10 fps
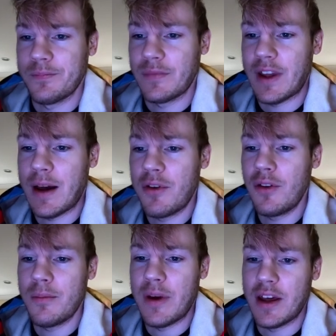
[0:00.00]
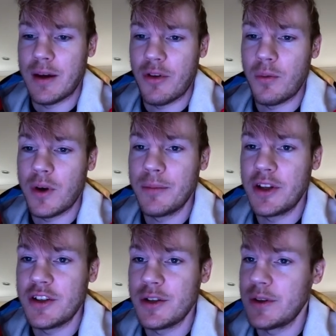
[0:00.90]
Absolute mayhem. So what I'm going to
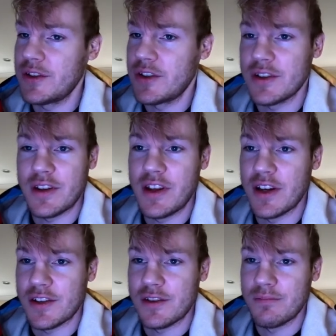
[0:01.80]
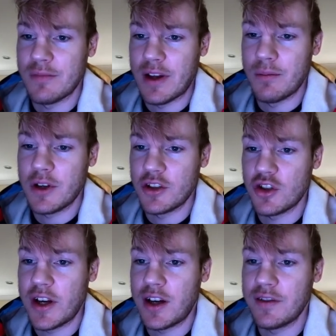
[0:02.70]
do is just this. And we're going to
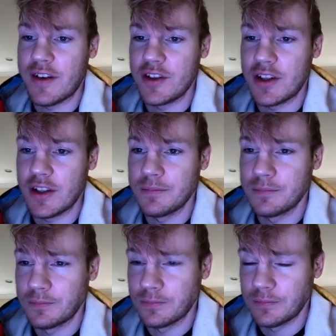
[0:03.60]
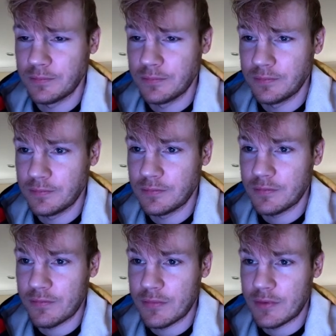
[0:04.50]
trade off everything.
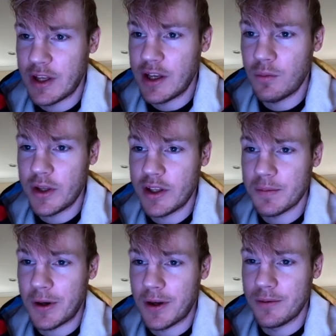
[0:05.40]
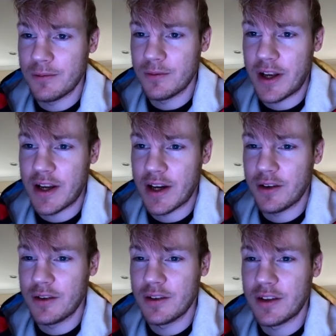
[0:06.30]
He can win this pawn right now.
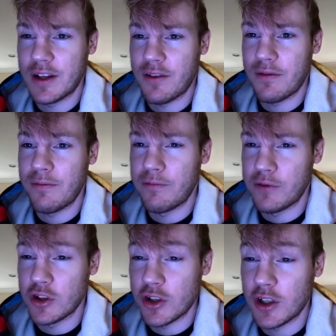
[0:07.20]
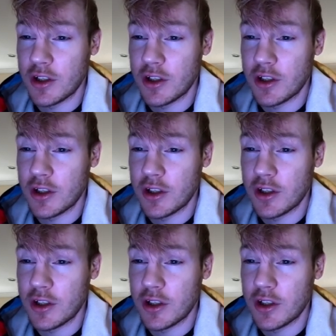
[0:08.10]
That's for sure.